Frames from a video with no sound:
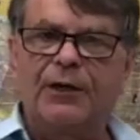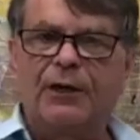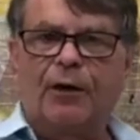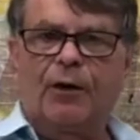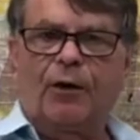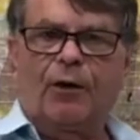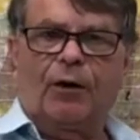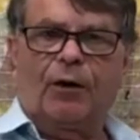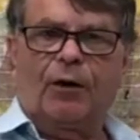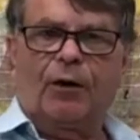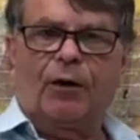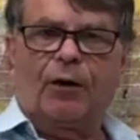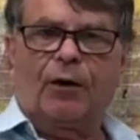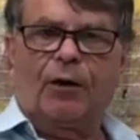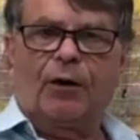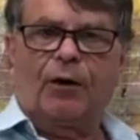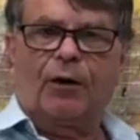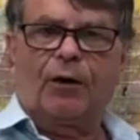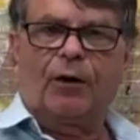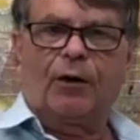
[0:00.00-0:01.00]

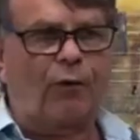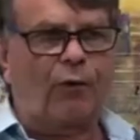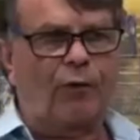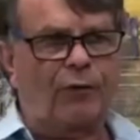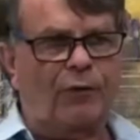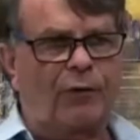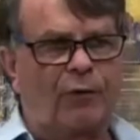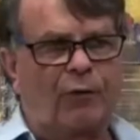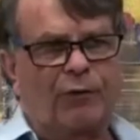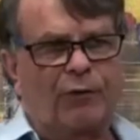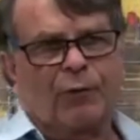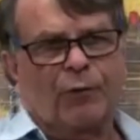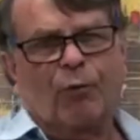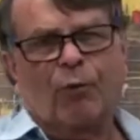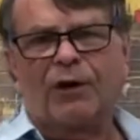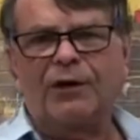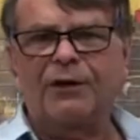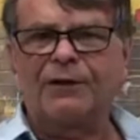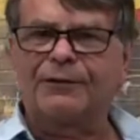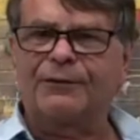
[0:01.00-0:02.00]
or the
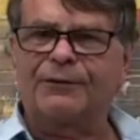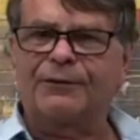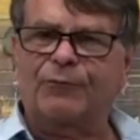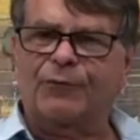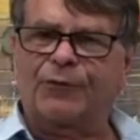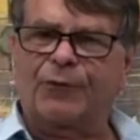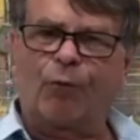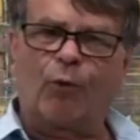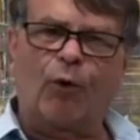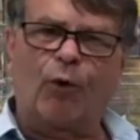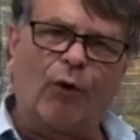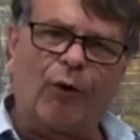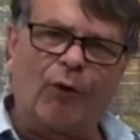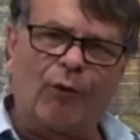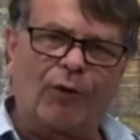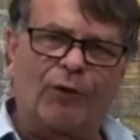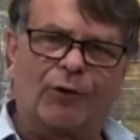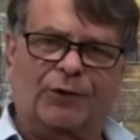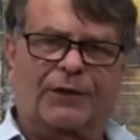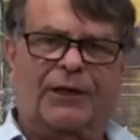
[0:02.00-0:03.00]
wall
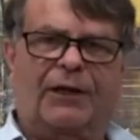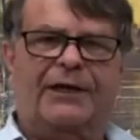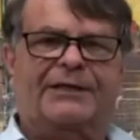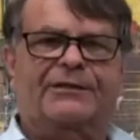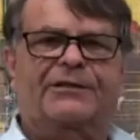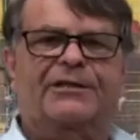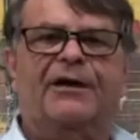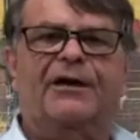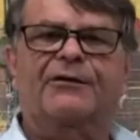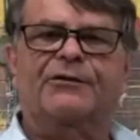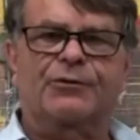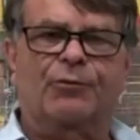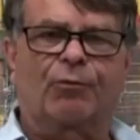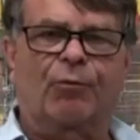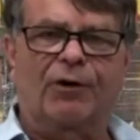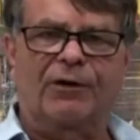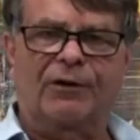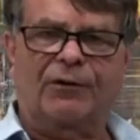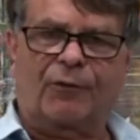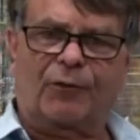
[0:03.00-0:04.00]
looked like the
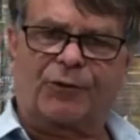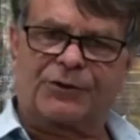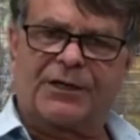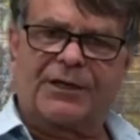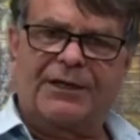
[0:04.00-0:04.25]
Underworld.